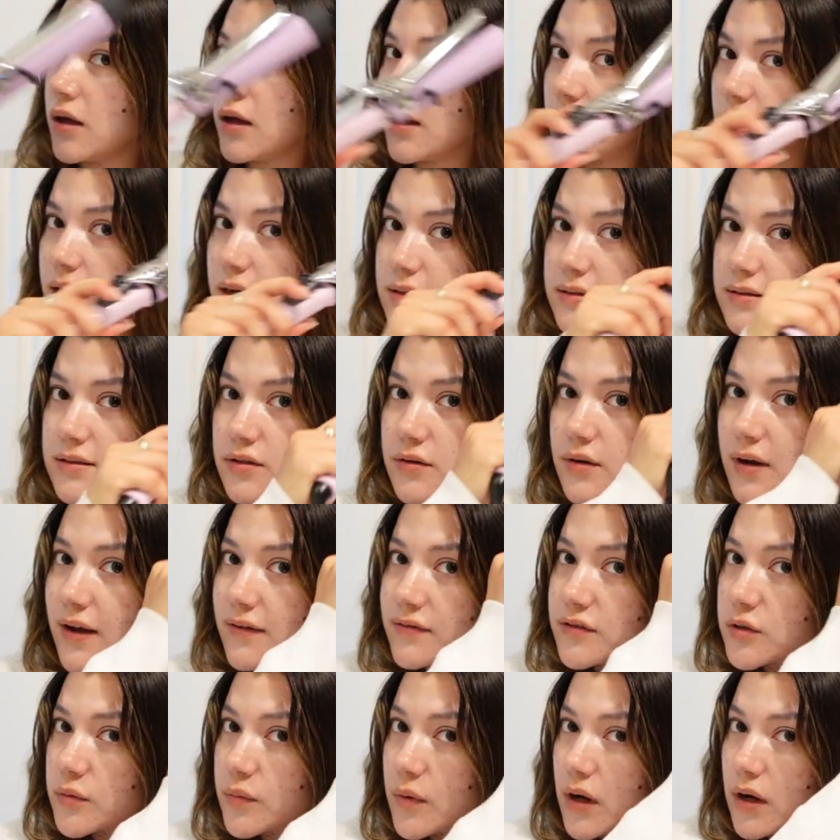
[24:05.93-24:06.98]
And I still
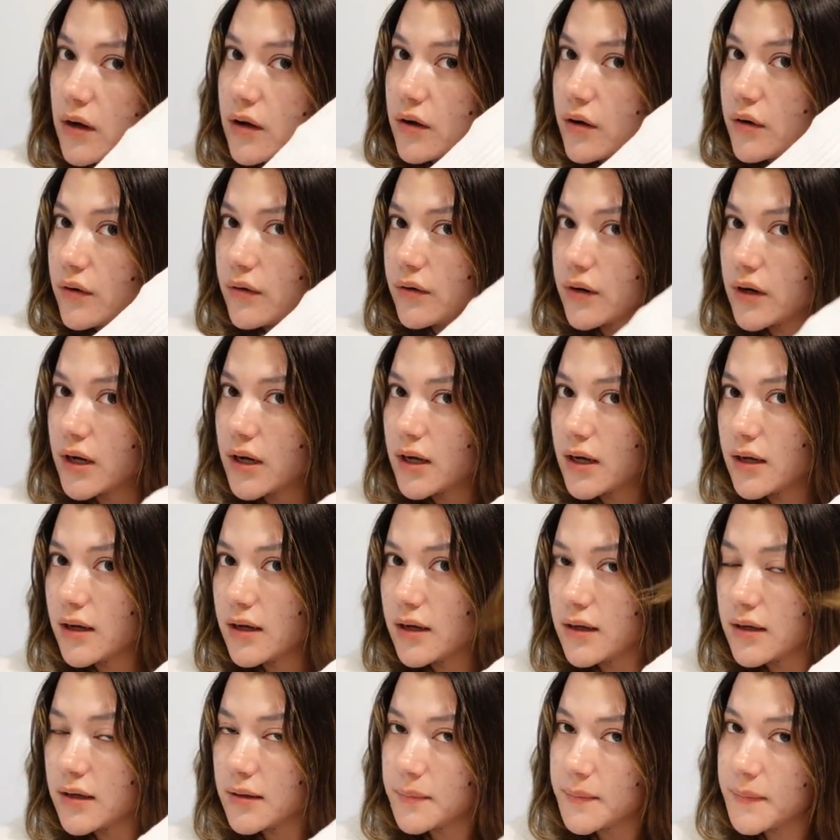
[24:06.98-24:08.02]
have to walk Coda
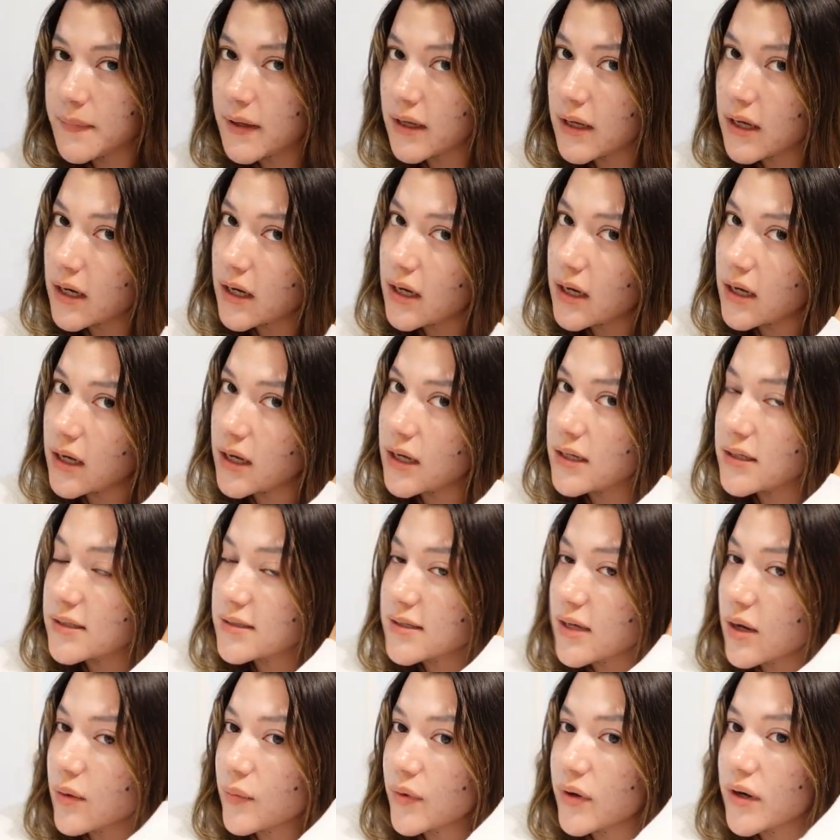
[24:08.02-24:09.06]

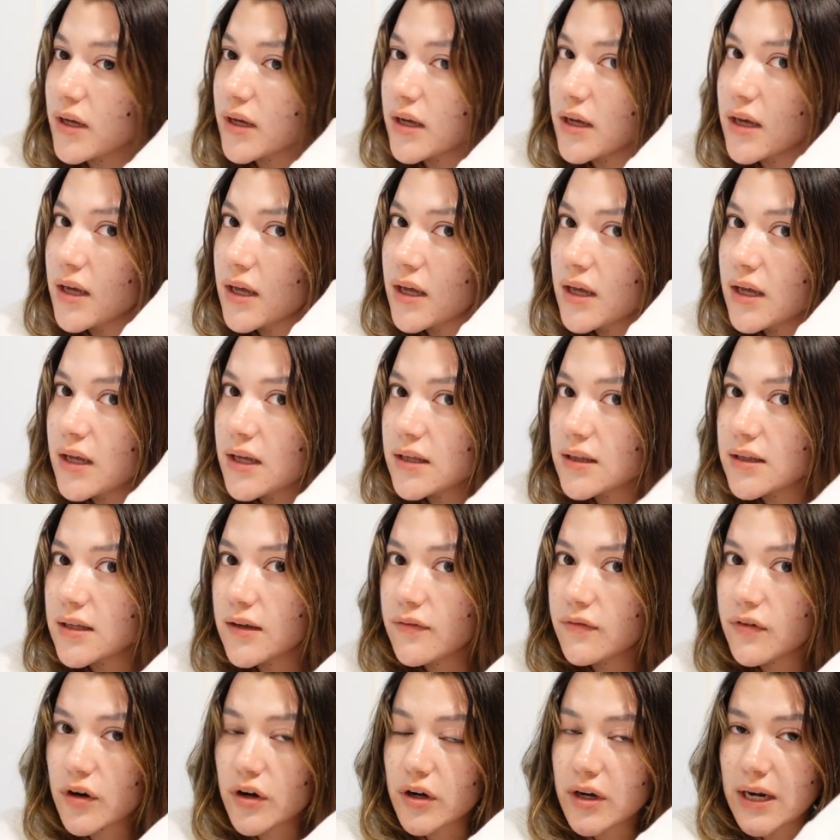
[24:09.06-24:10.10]
because I want to
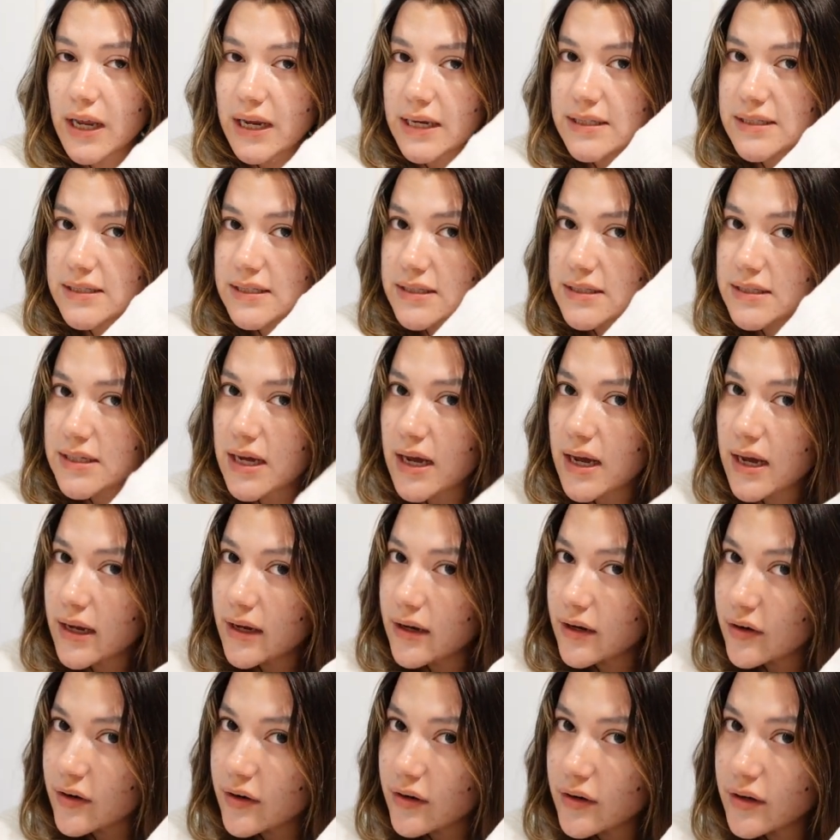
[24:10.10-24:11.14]
leave her nice and
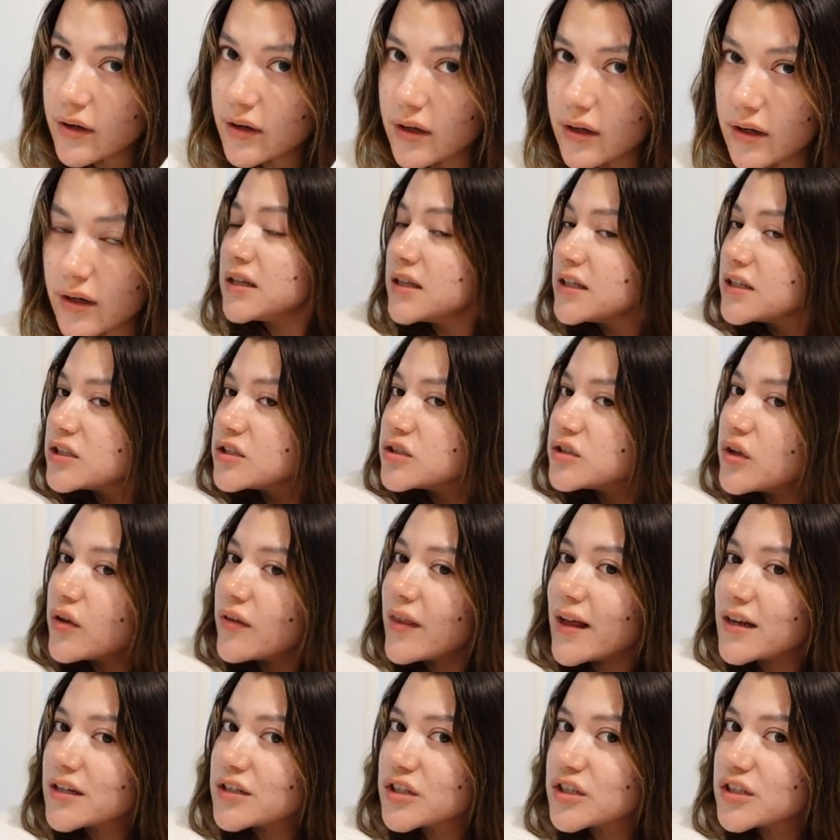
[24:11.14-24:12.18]
tired so
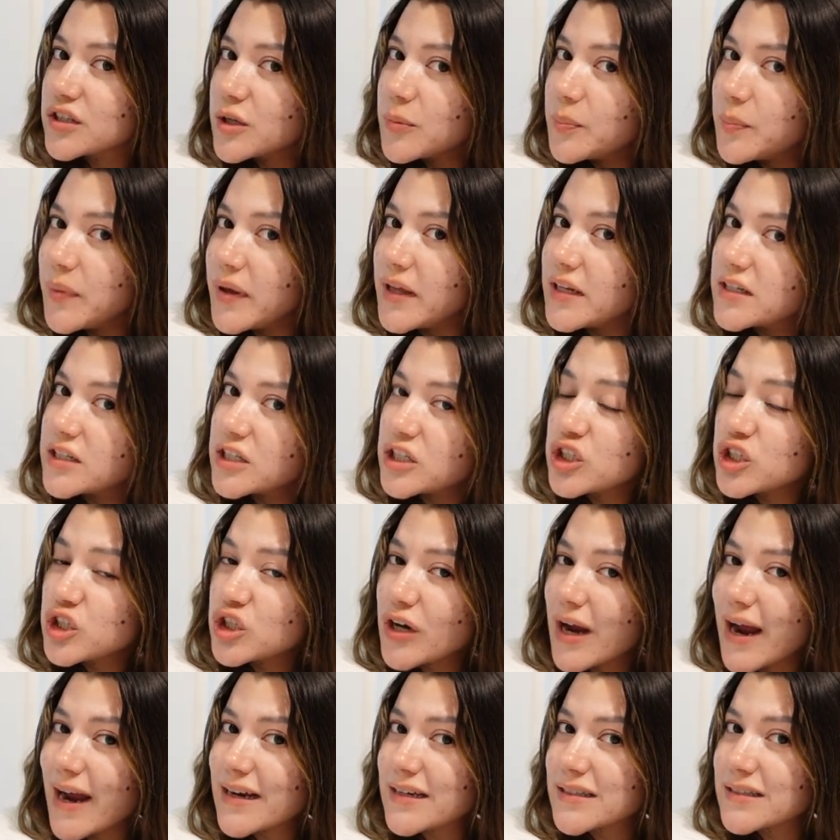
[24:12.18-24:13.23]
that she's a bit
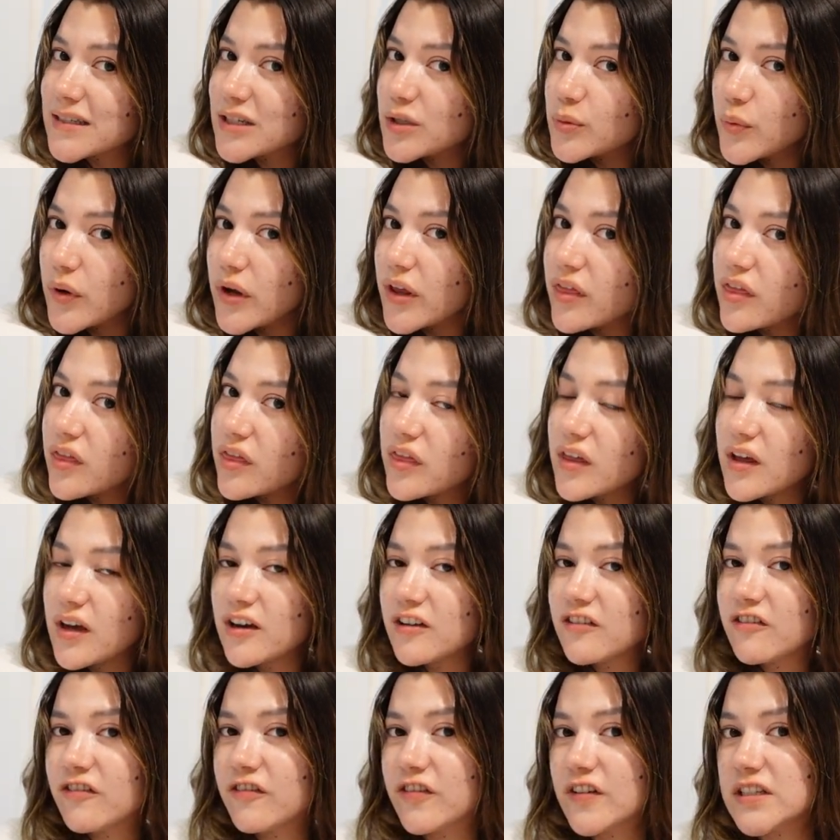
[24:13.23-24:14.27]
distracted with
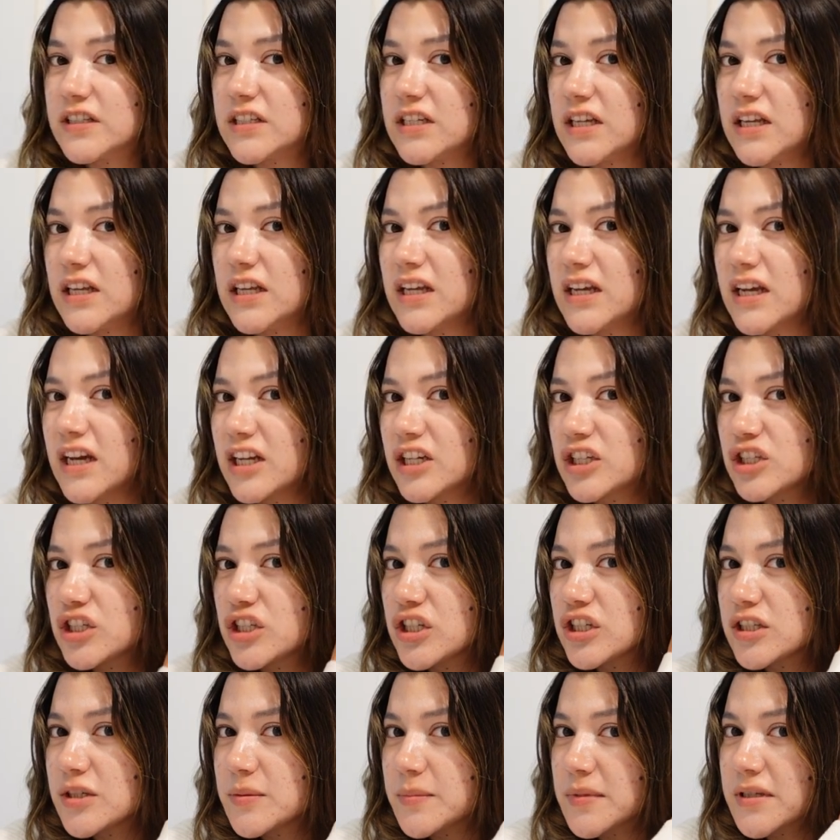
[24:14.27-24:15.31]
fatigue and she
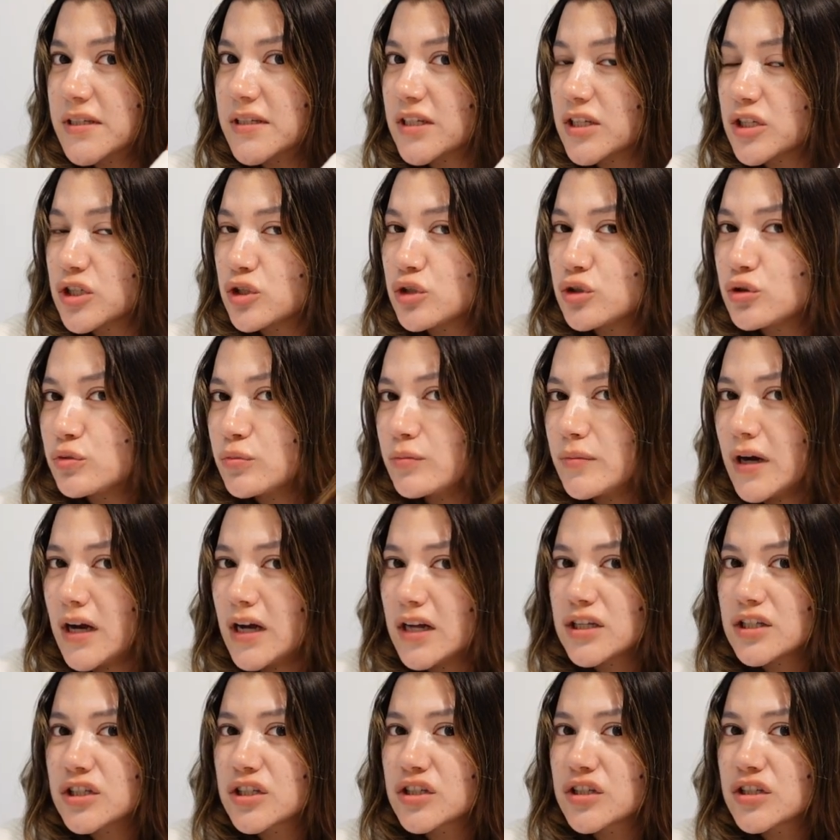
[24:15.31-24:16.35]
doesn't miss us too
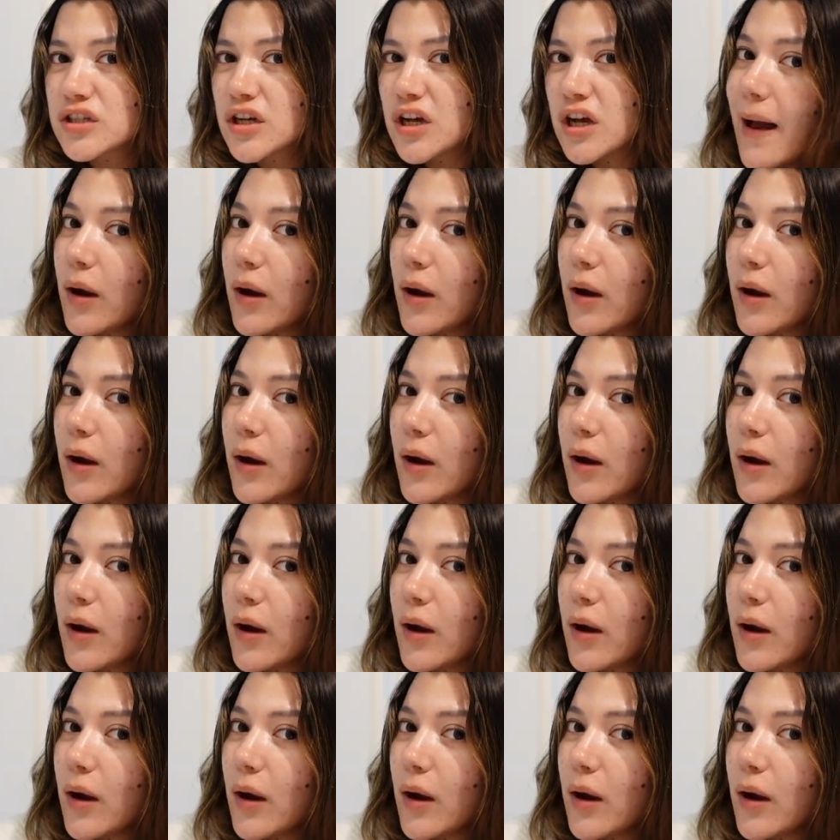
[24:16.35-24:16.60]
much.